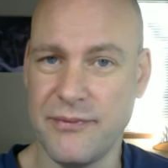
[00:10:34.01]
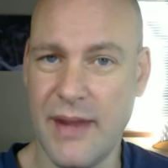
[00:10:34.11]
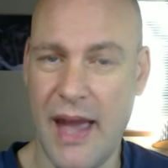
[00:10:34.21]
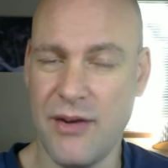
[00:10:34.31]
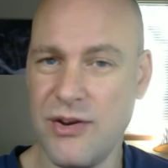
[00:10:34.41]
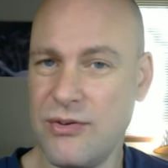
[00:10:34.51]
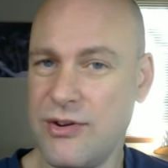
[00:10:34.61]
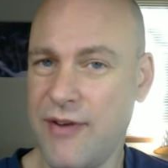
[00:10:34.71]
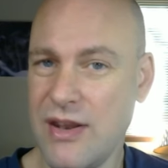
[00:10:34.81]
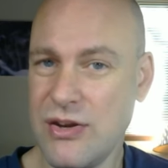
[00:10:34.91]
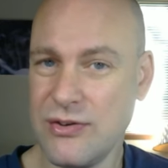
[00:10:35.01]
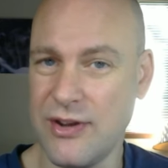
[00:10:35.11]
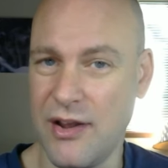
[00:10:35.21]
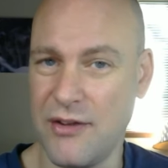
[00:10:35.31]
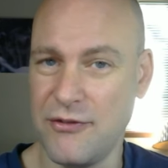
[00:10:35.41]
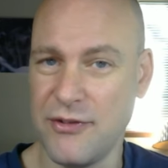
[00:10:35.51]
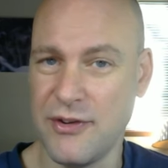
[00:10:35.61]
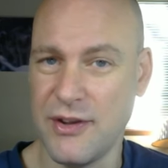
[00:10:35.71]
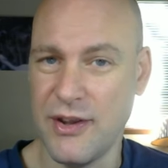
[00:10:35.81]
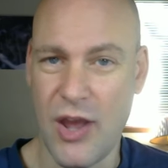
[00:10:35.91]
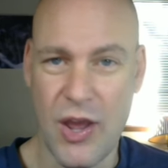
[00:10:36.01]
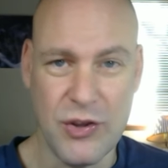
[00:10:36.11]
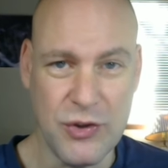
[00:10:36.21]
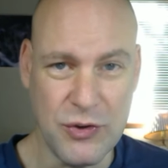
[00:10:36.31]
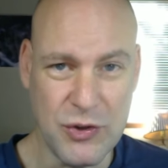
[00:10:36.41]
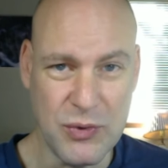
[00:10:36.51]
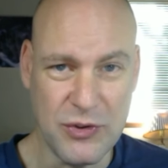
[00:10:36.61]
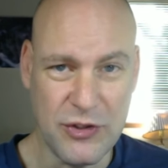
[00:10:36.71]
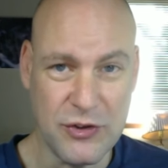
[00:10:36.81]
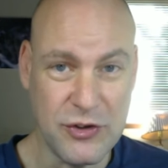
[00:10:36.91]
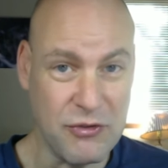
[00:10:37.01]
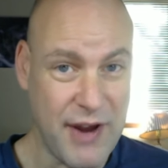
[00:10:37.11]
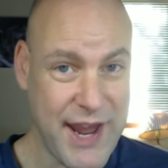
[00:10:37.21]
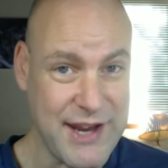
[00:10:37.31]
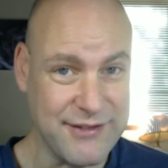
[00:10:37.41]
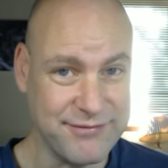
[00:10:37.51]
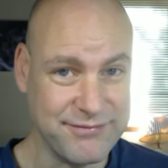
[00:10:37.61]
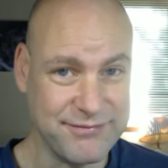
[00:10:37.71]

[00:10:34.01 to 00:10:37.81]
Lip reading: How do you defend yourself? You use the terrain.